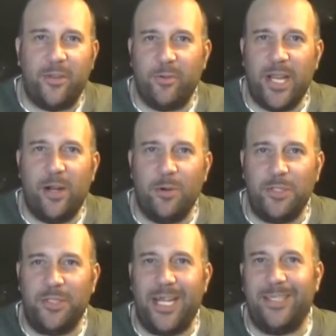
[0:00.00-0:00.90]
three hours
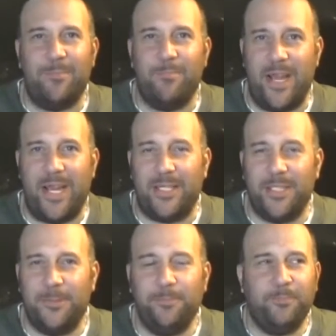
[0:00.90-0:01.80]
a day at the max.